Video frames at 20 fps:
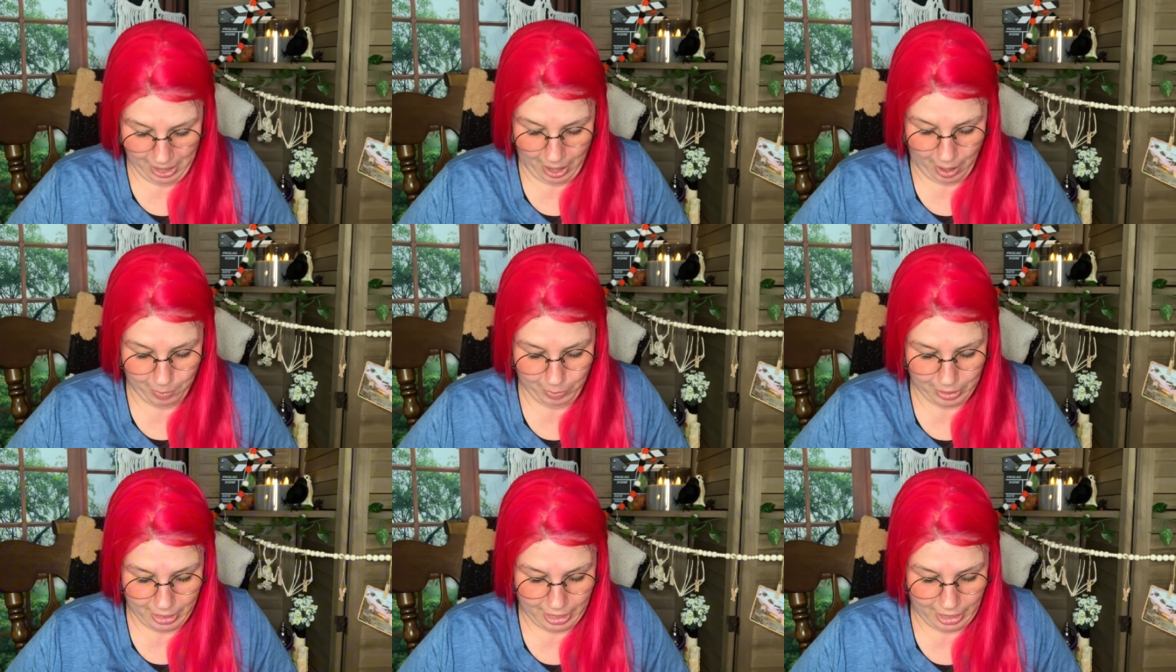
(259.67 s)

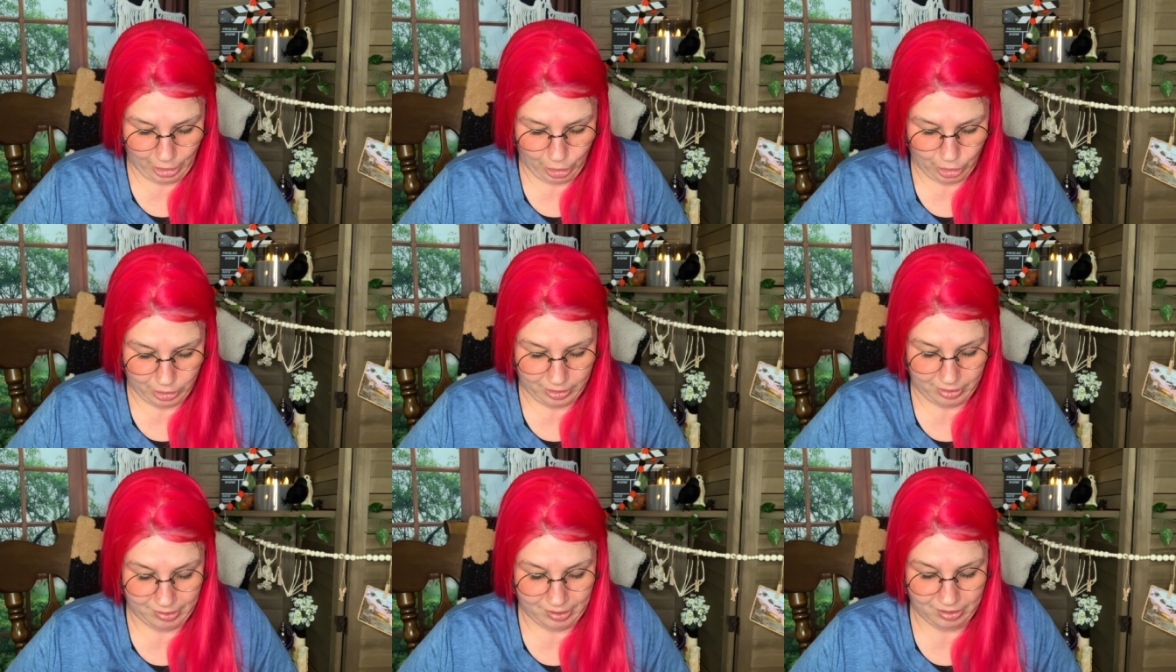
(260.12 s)
I'm glad I
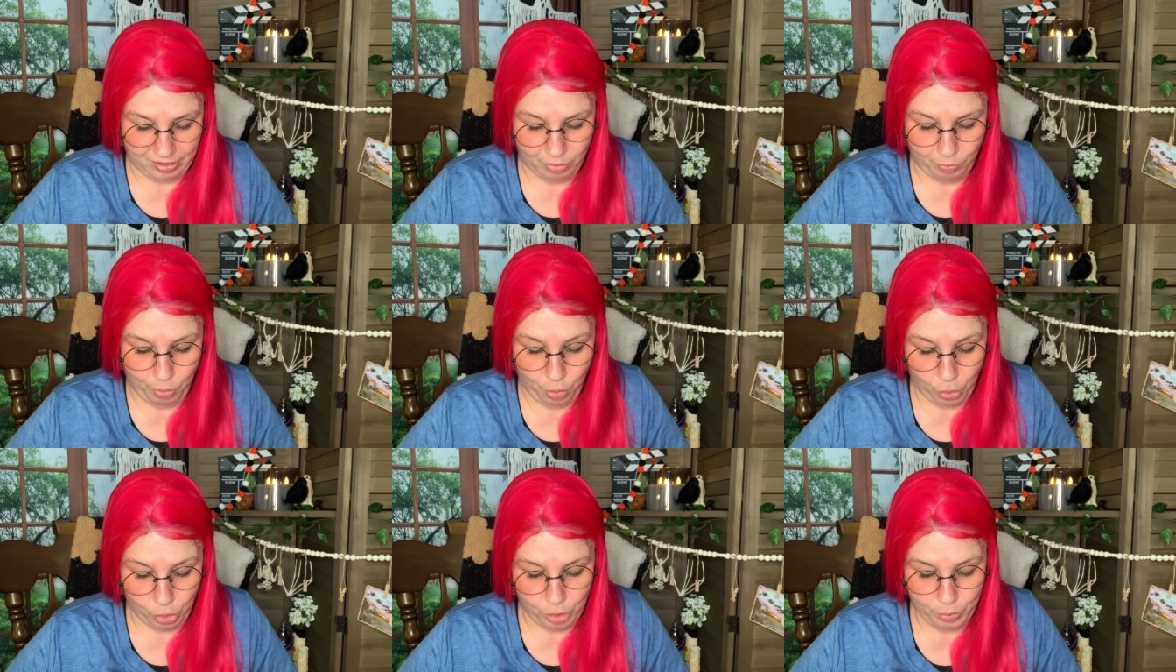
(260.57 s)
got this. It's a
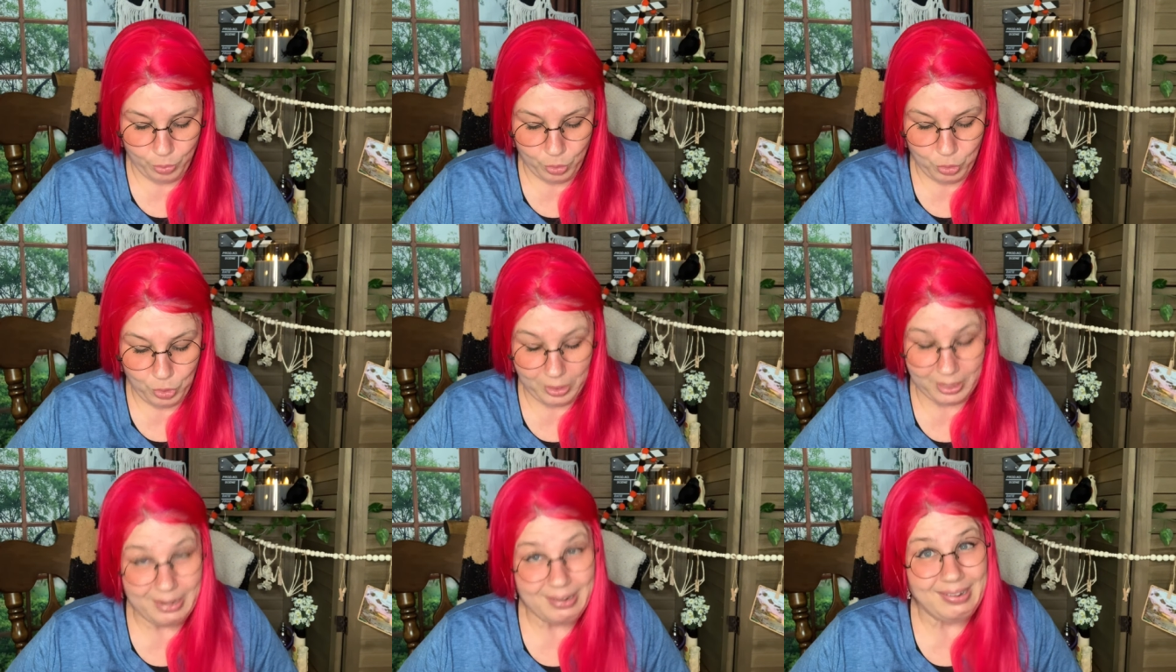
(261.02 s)

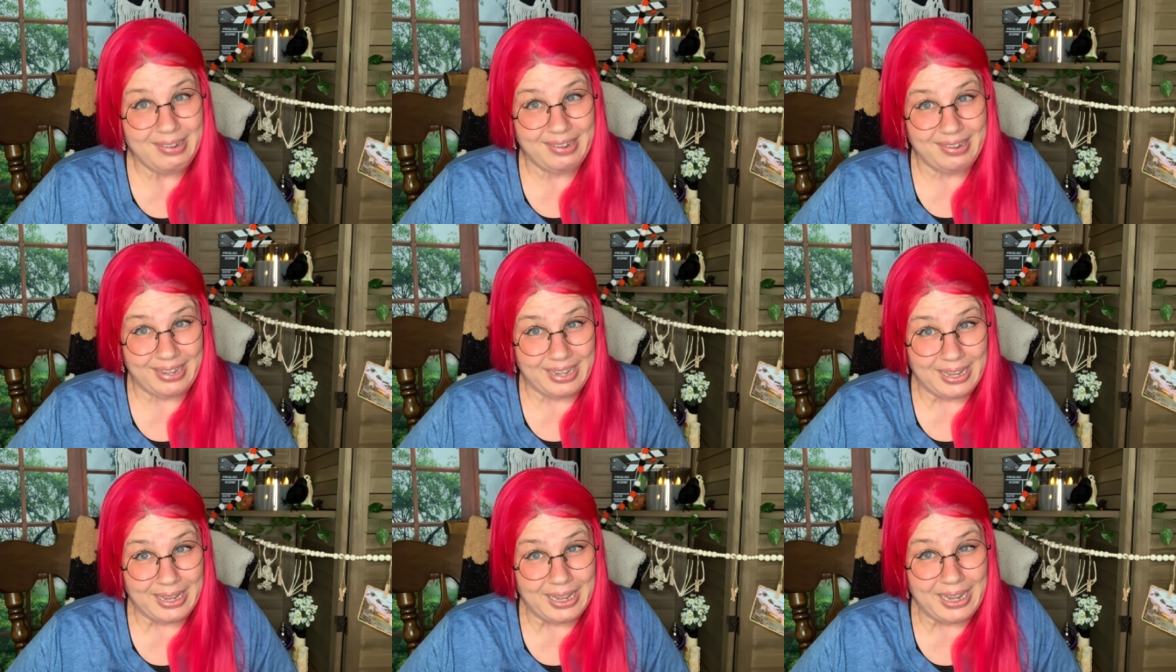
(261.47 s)
portable
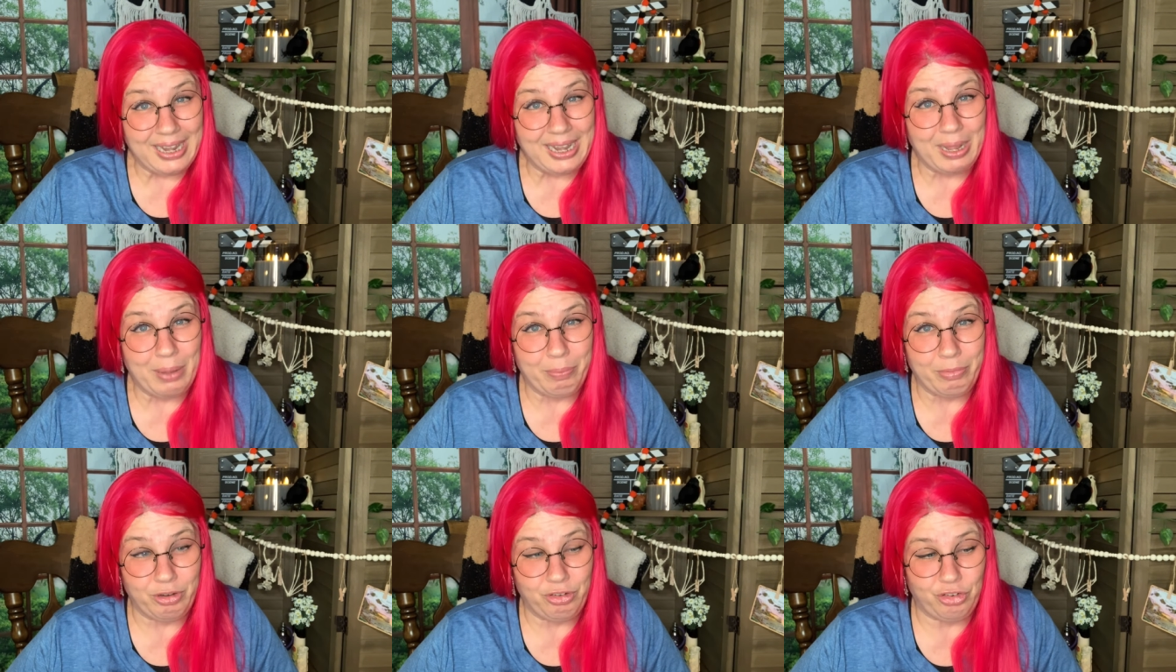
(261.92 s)

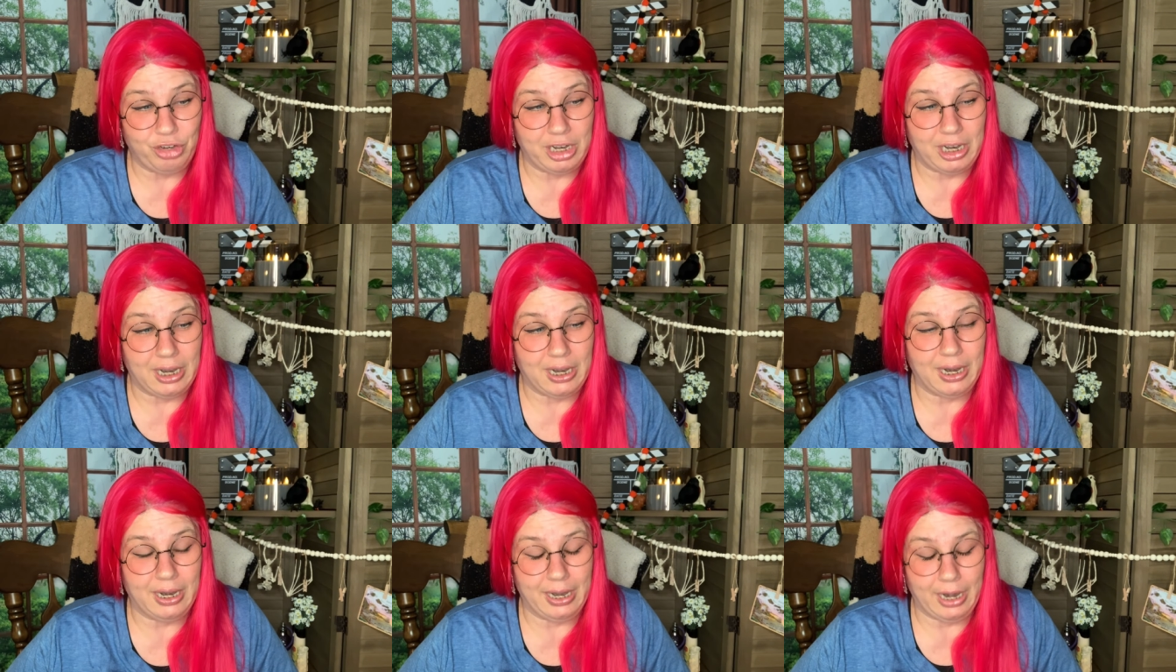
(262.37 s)
sealing machine.